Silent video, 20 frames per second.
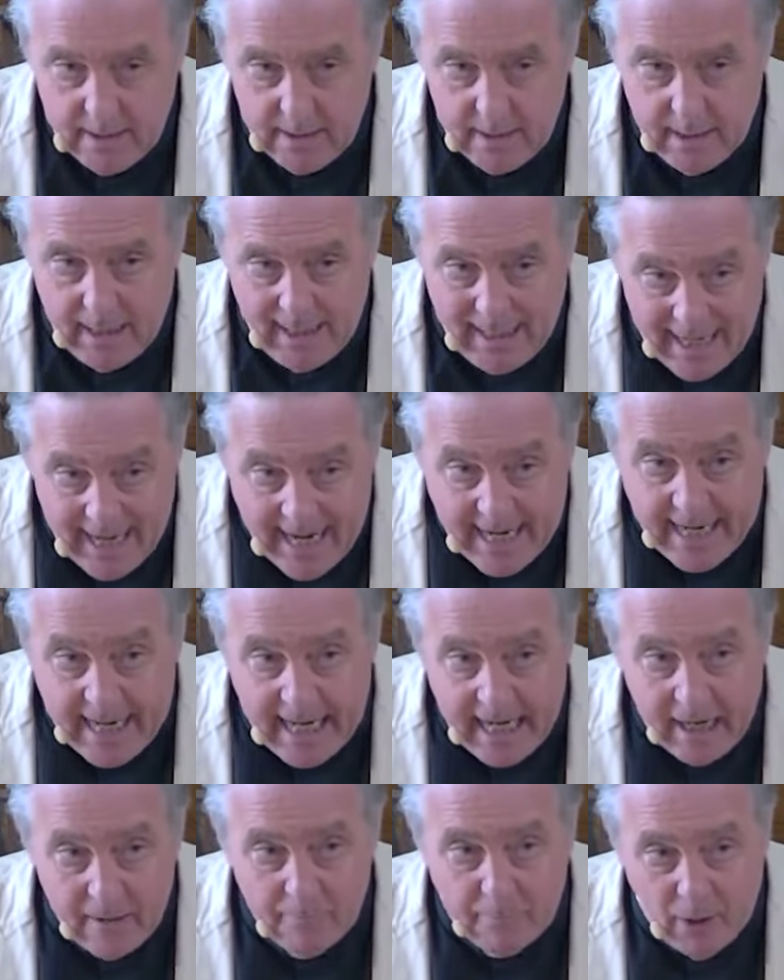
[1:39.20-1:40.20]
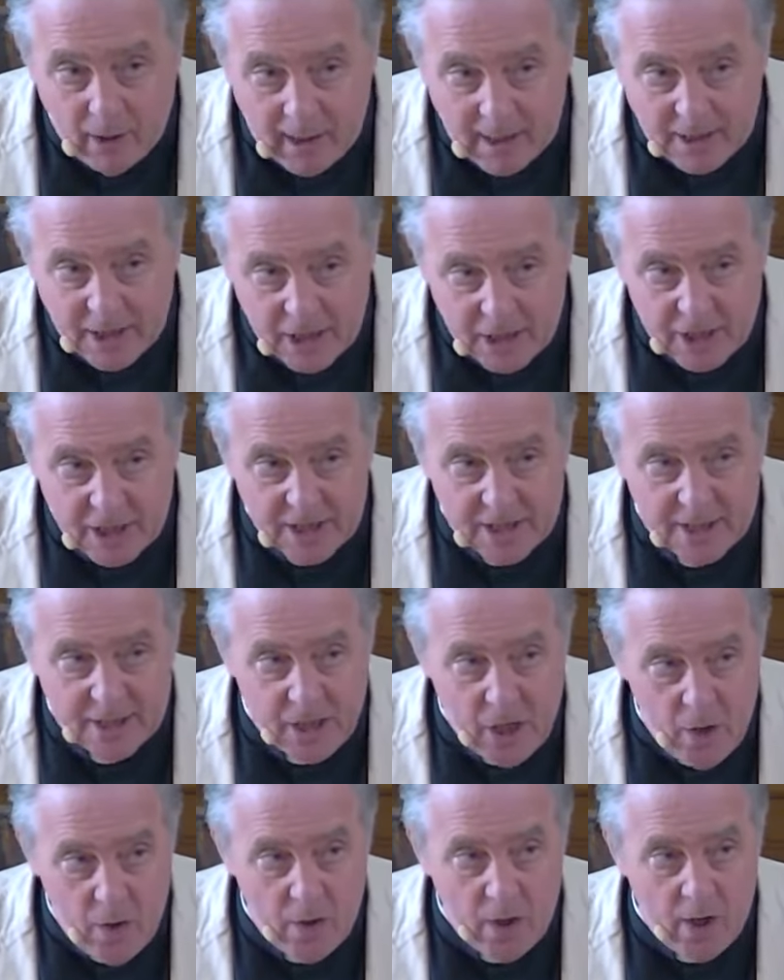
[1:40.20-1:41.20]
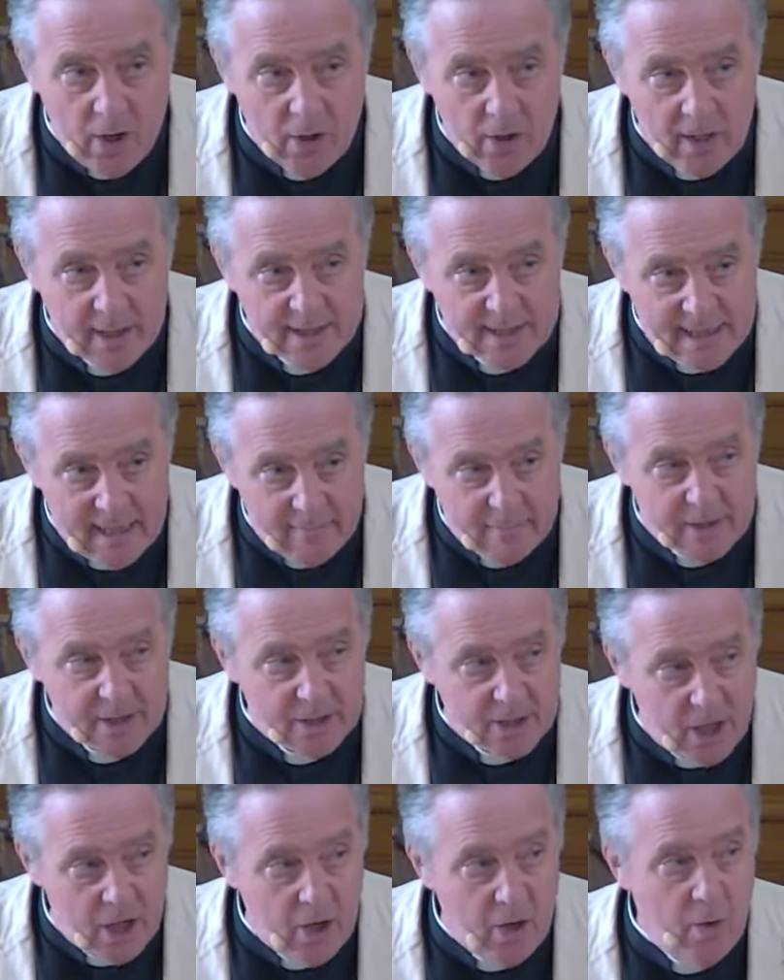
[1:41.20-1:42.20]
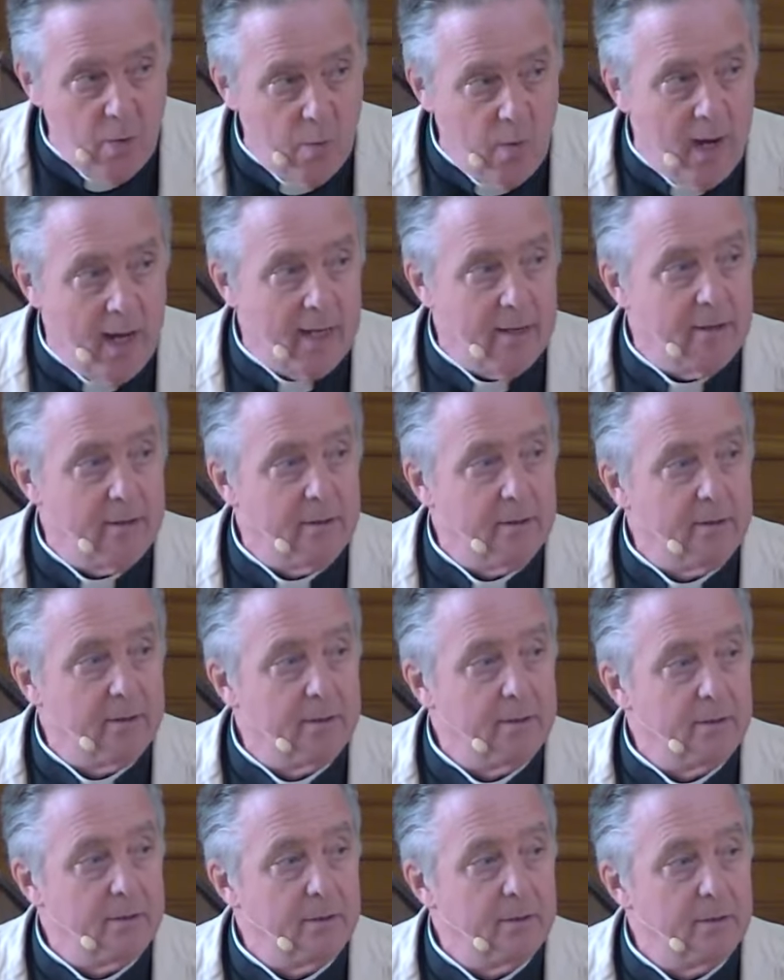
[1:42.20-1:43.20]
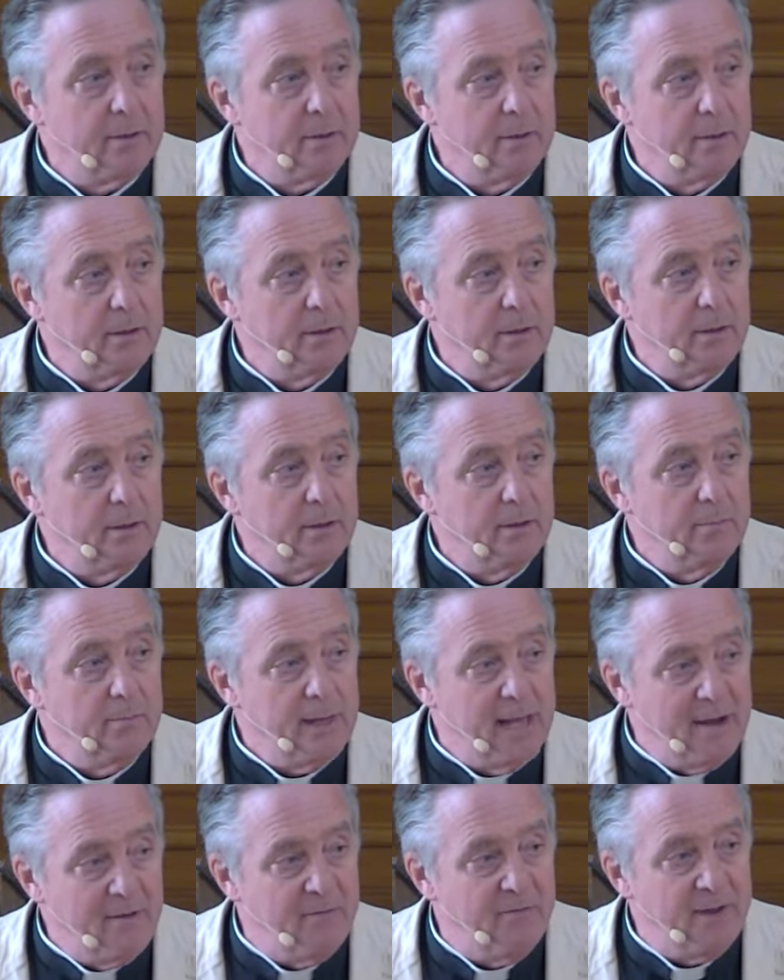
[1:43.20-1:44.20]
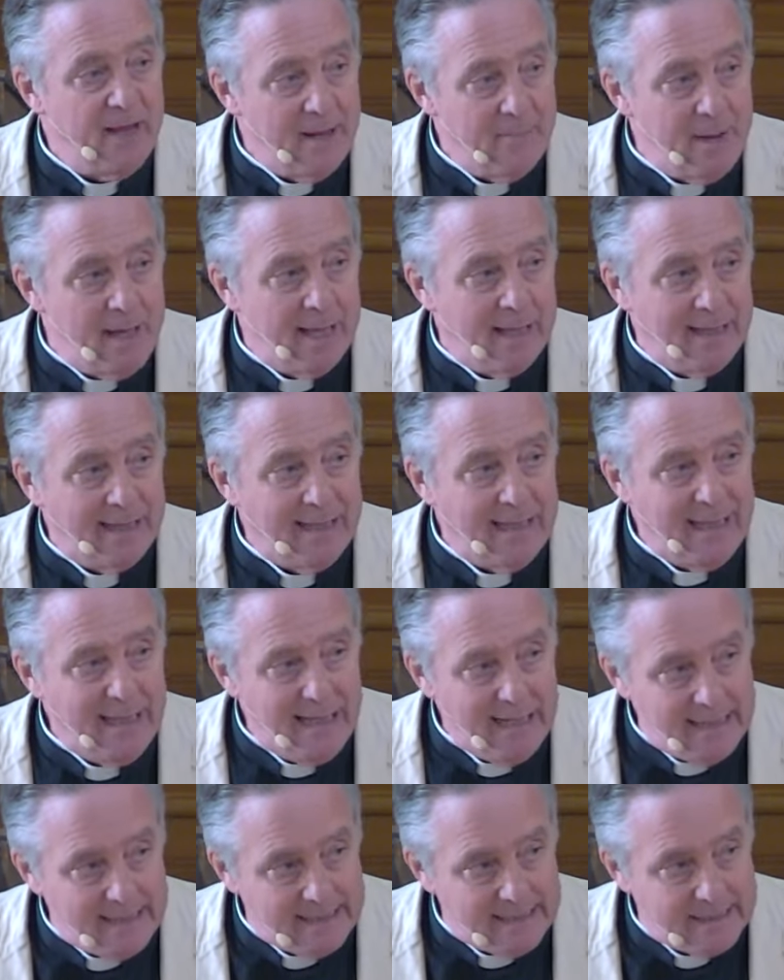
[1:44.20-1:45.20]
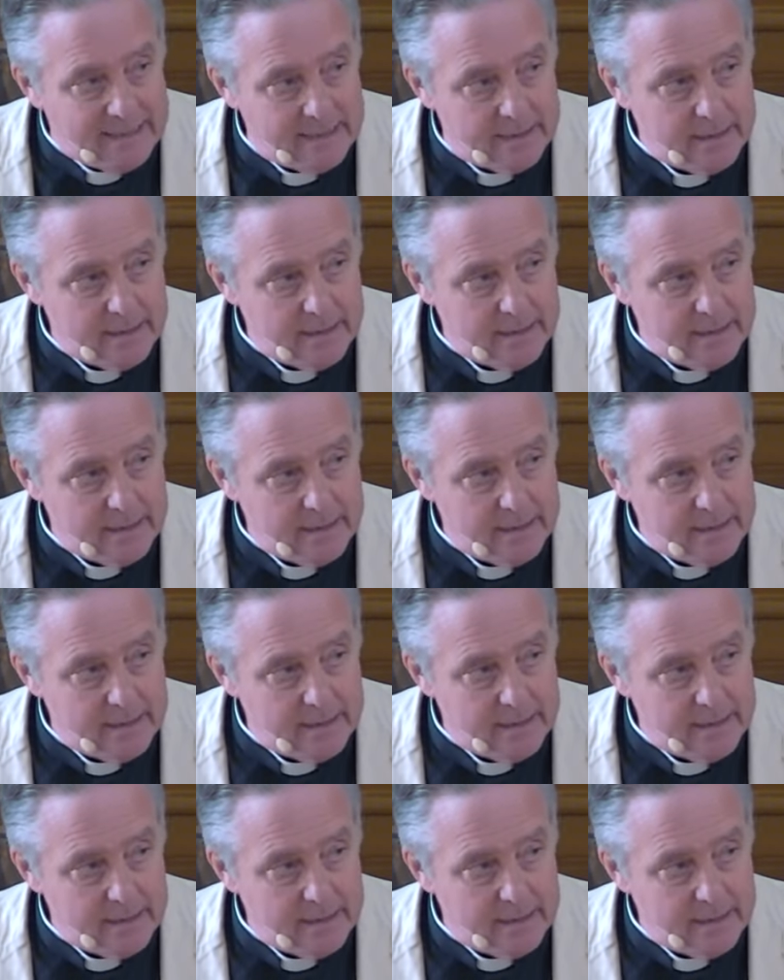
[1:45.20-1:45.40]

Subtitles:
leading politicians no longer seem to know what being female is.